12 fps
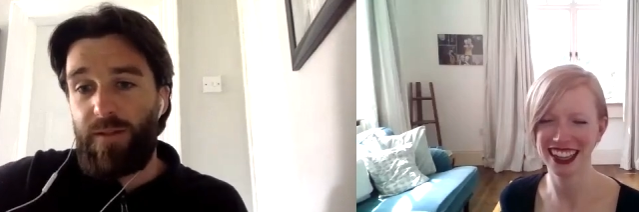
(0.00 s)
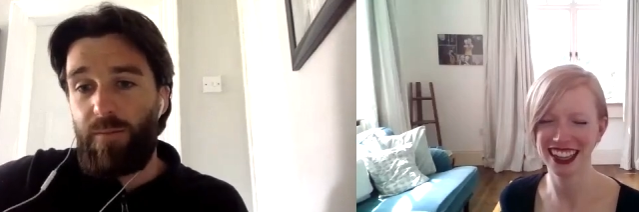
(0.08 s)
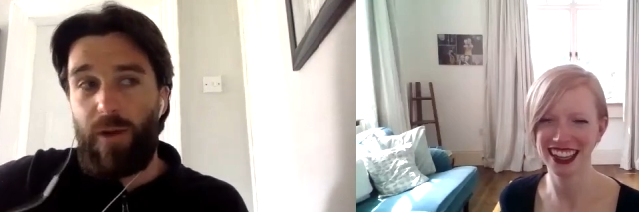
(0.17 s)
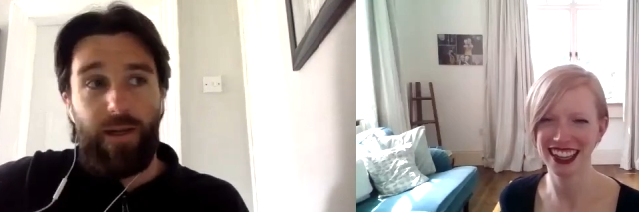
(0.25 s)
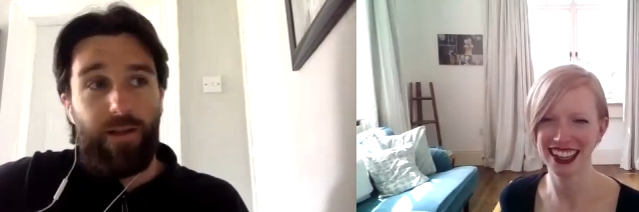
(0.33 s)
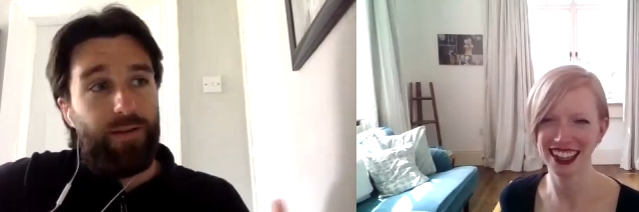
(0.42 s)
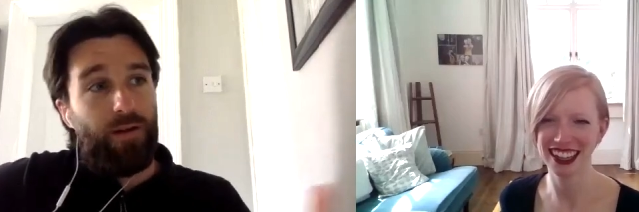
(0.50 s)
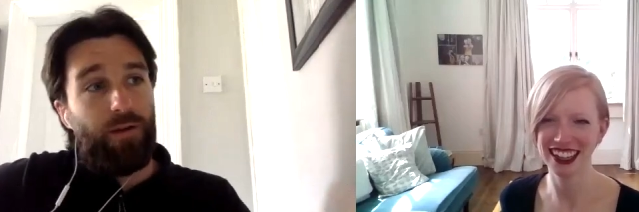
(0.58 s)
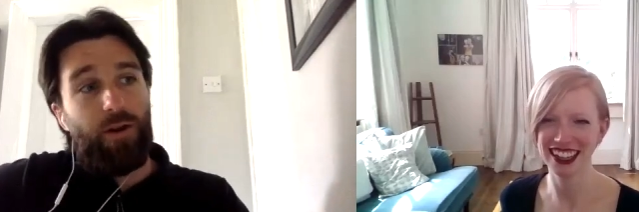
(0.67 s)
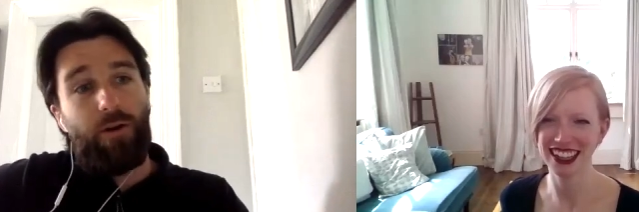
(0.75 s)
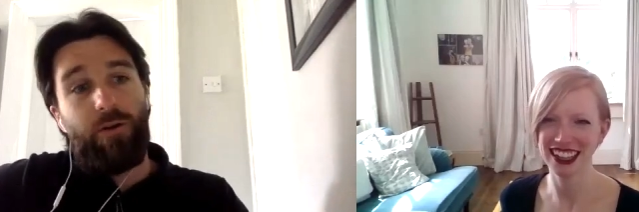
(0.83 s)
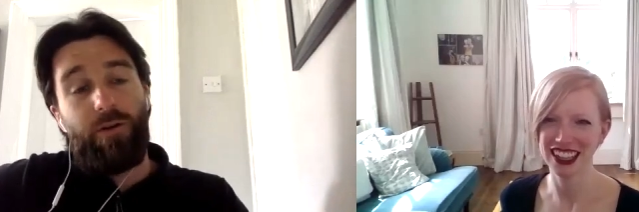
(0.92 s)
Speaker 1: is the way that the
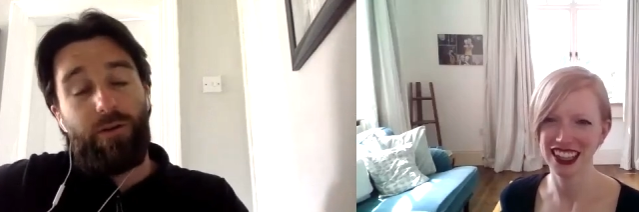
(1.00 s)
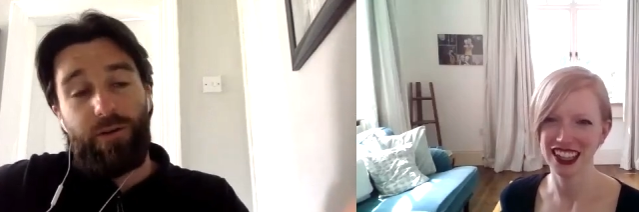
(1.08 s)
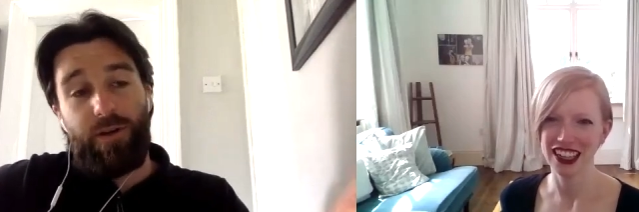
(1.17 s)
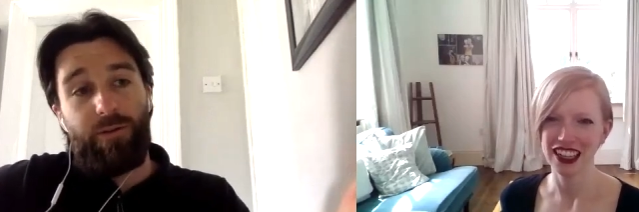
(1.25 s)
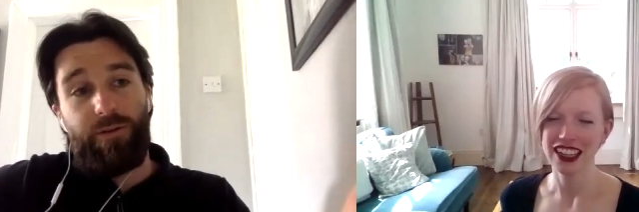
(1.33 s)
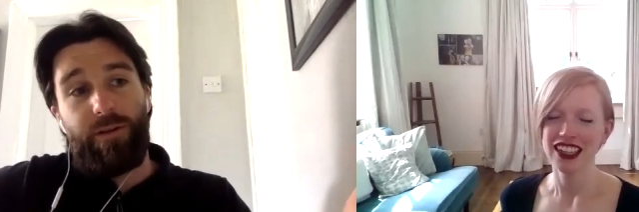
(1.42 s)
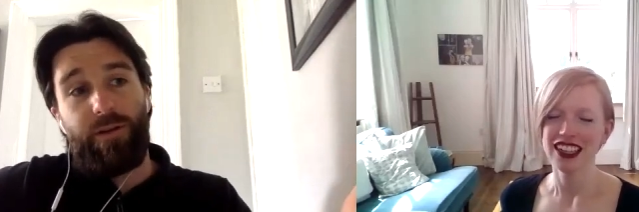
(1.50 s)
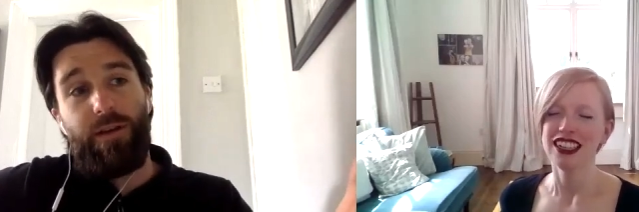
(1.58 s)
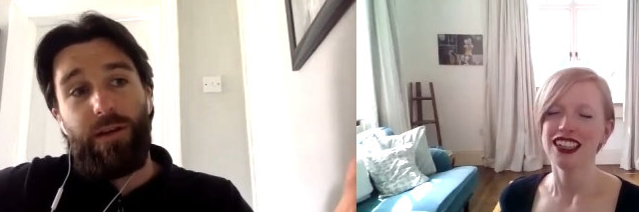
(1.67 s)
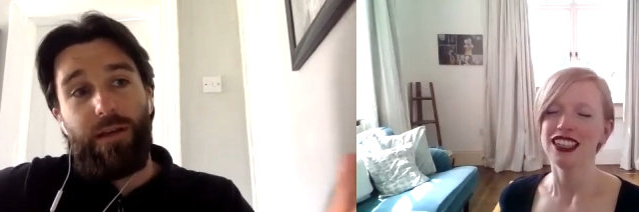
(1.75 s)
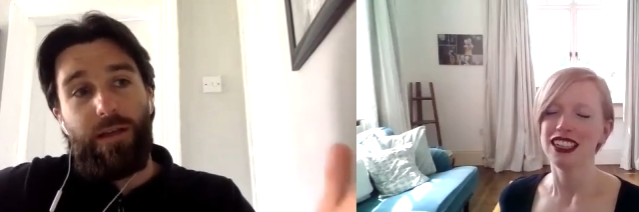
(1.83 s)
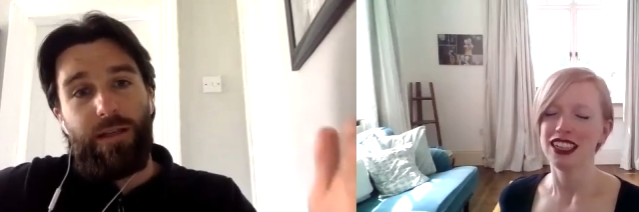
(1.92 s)
authority, or you know, the
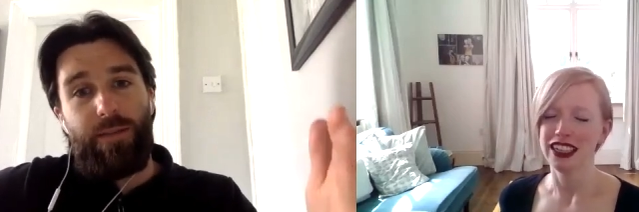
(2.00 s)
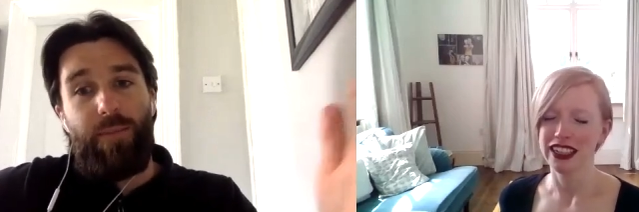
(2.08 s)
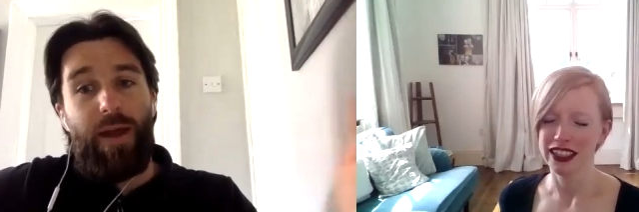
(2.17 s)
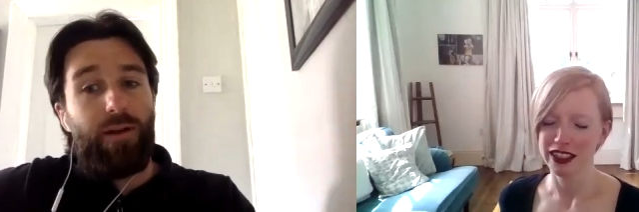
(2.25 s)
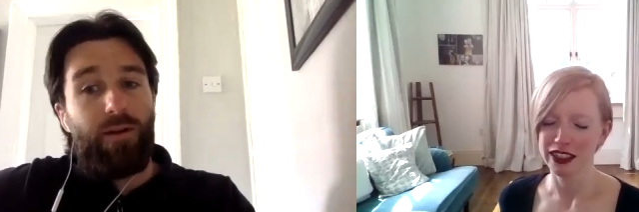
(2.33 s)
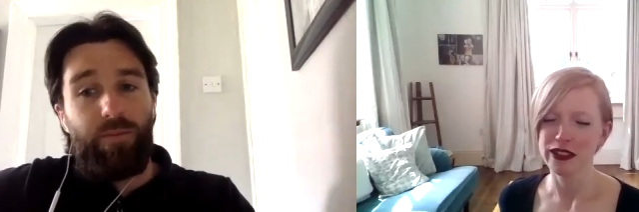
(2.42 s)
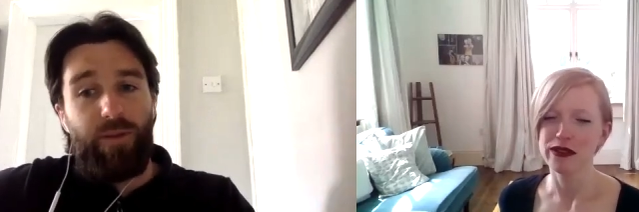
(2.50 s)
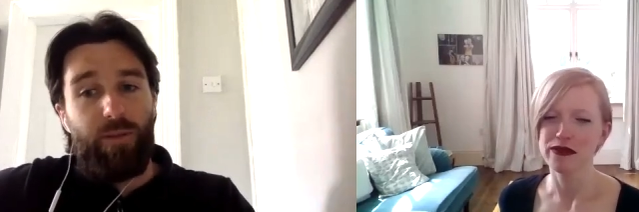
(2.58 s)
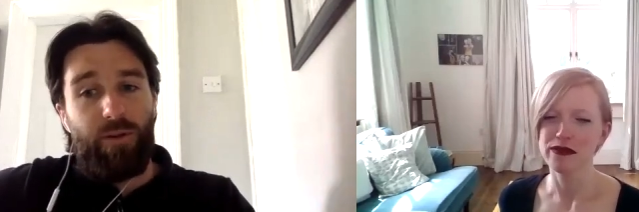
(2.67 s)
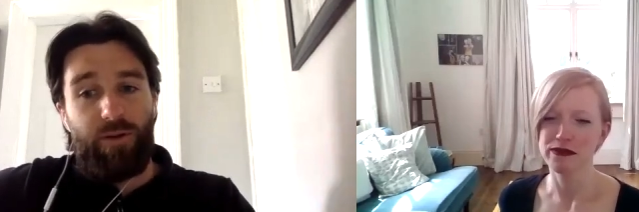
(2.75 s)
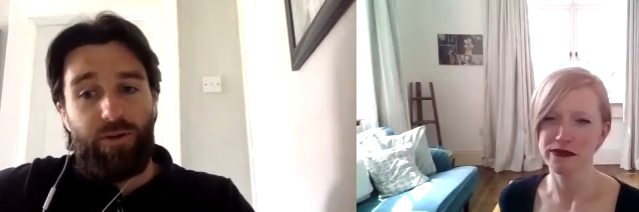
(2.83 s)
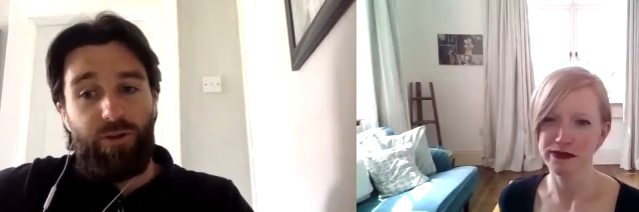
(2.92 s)
the medical
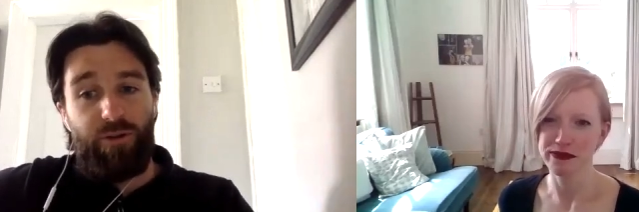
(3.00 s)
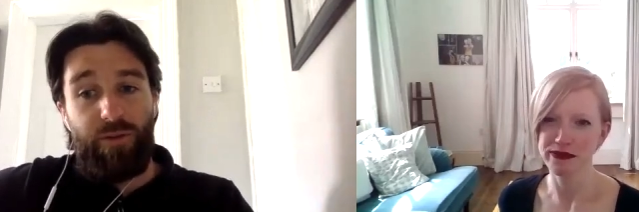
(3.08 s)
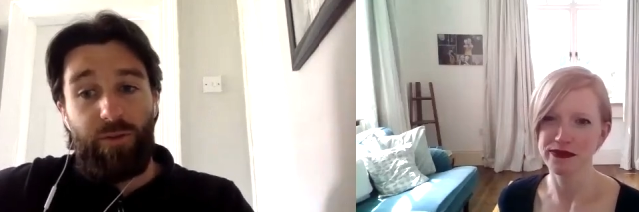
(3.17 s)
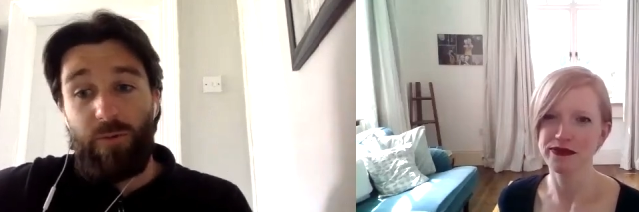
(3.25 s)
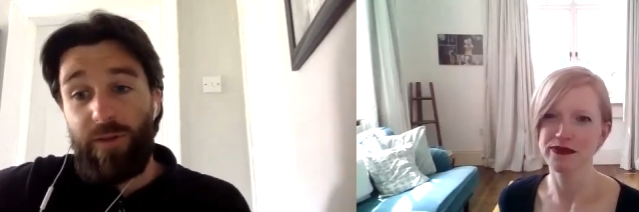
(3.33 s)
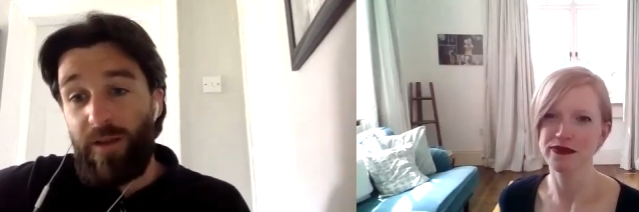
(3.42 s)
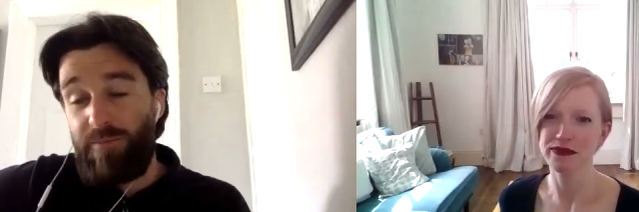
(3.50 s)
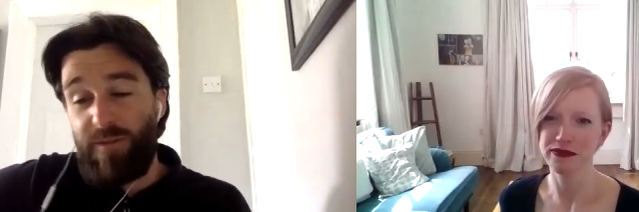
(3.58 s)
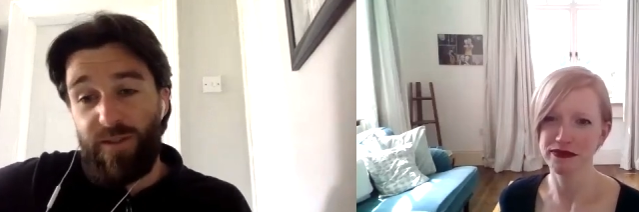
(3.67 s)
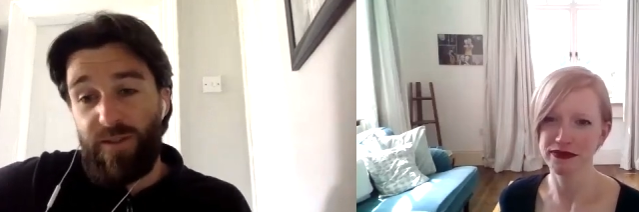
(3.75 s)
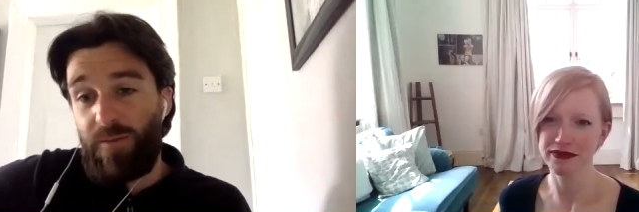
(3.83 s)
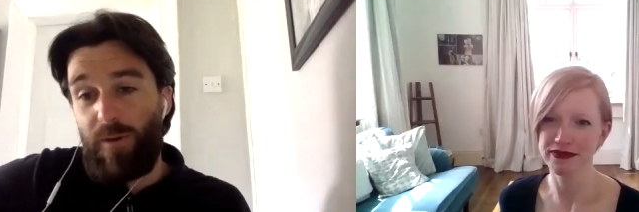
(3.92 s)
people are treating me, well, then
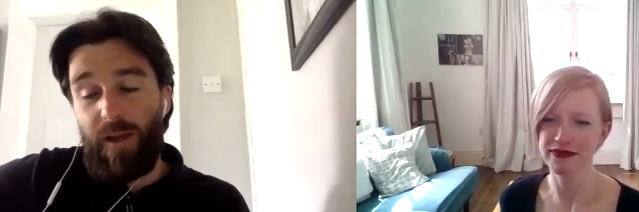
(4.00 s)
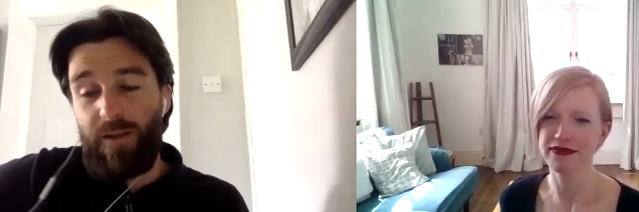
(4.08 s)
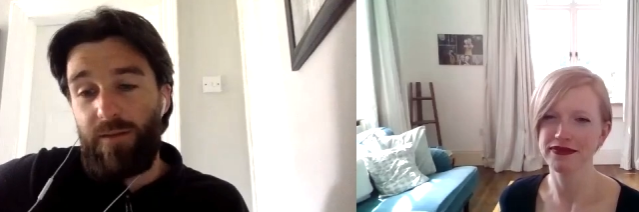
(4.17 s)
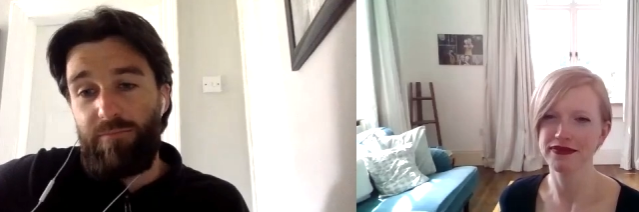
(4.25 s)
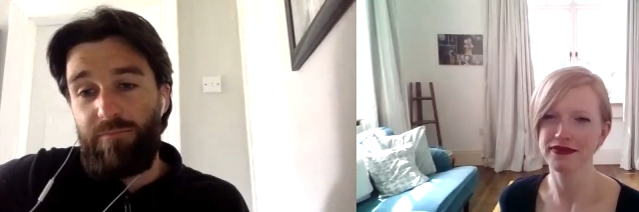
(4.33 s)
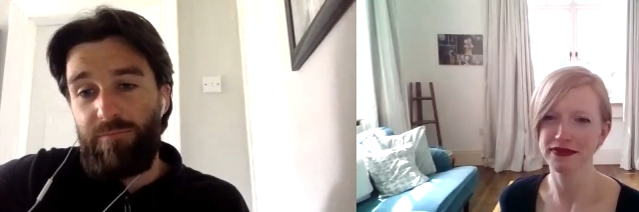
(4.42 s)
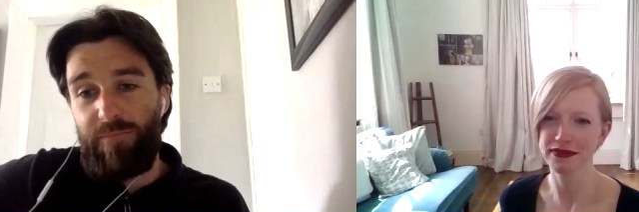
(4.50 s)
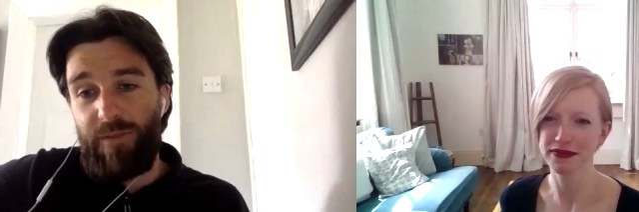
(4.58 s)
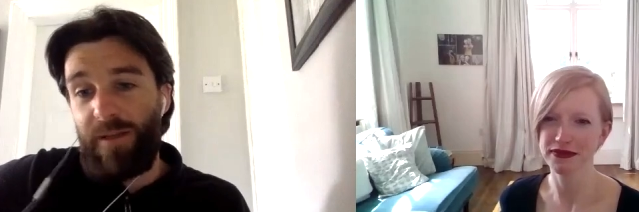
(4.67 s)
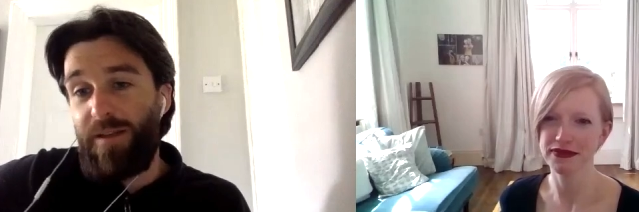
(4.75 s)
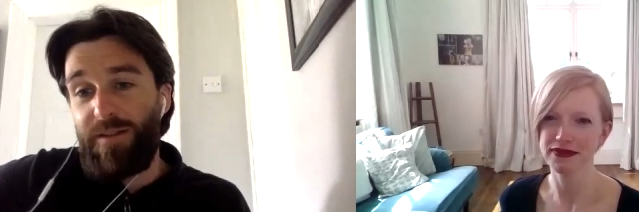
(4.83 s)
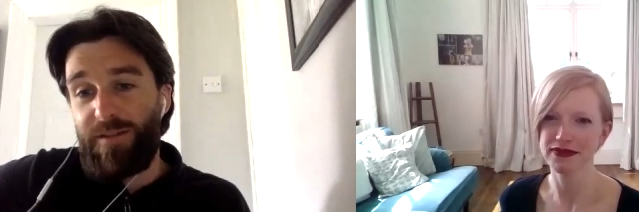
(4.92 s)
this is the way
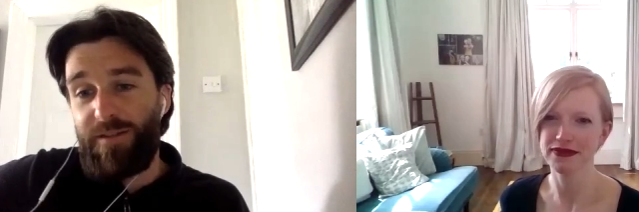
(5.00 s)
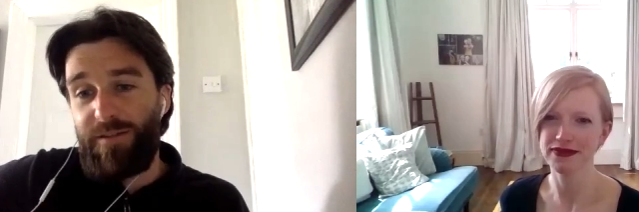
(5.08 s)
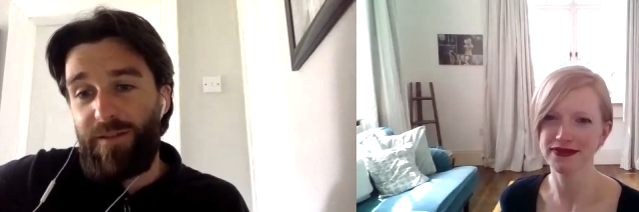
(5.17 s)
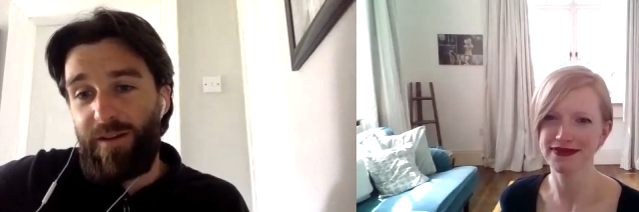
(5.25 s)
it is.